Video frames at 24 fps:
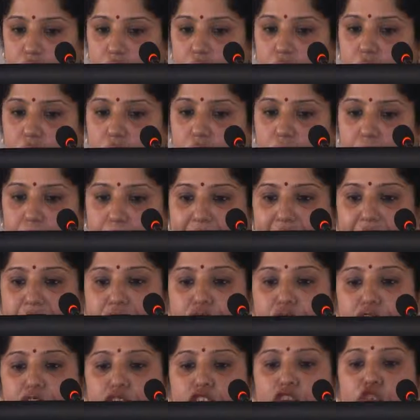
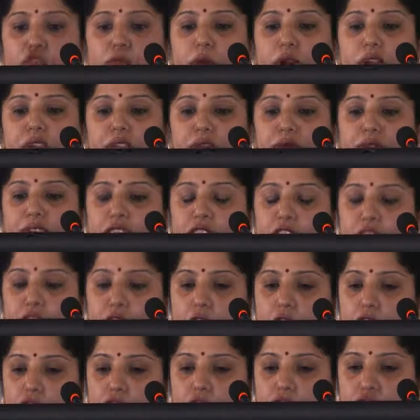malignant tumor invades
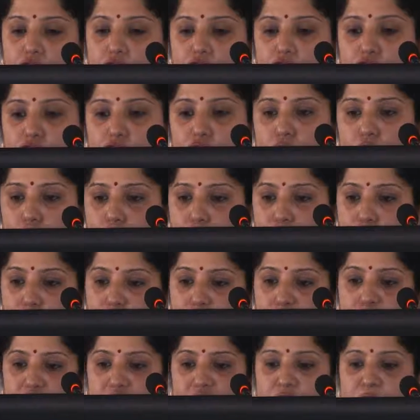surrounding tissue,
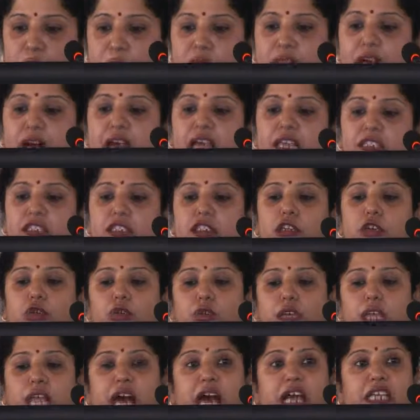whereas benign is
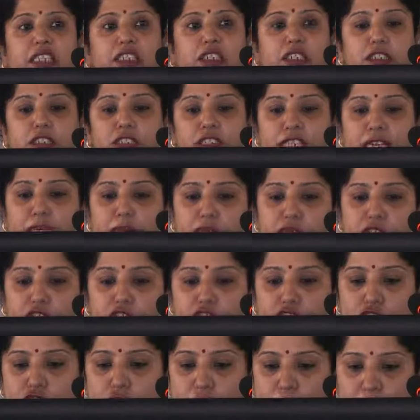localized in the same
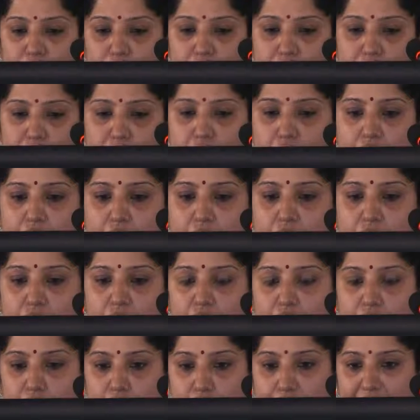tissue.
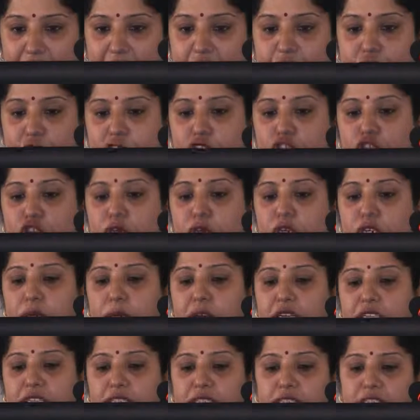Malignant tumor
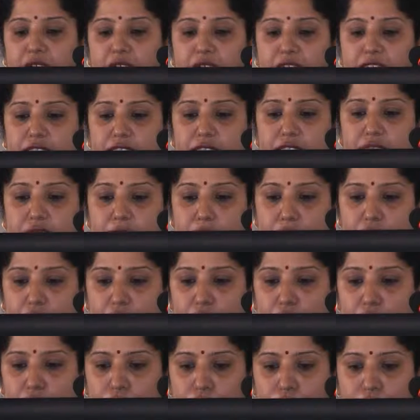metastasis
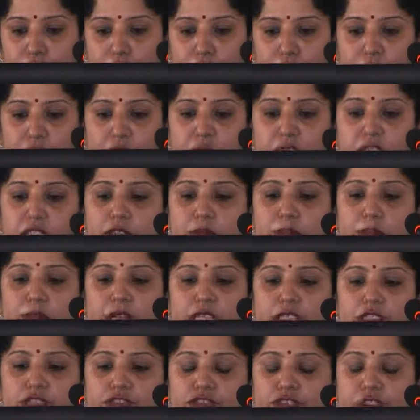via the
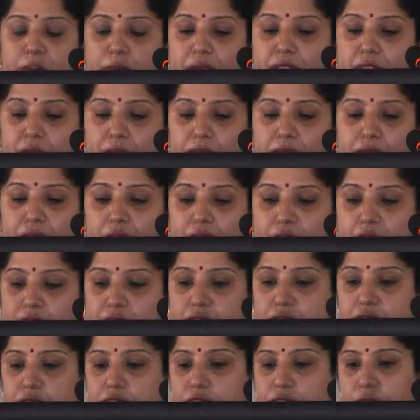bloodstream and the lymphatic
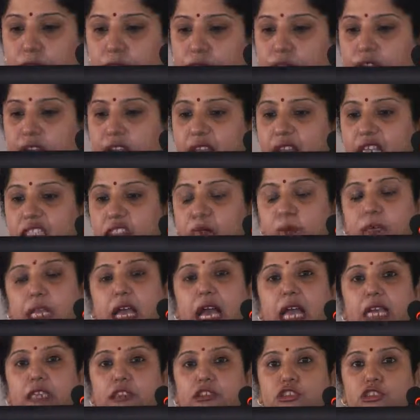system, whereas
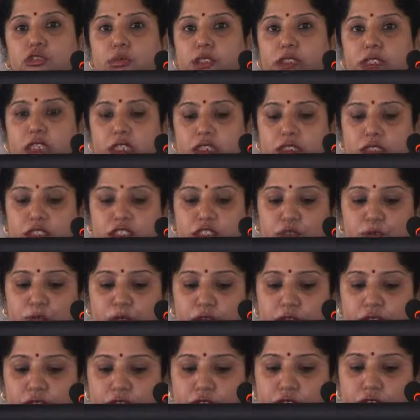benign tumor doesn't
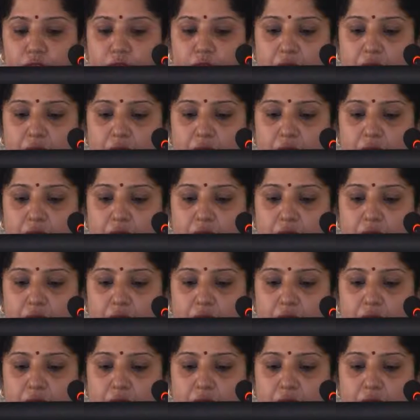spread,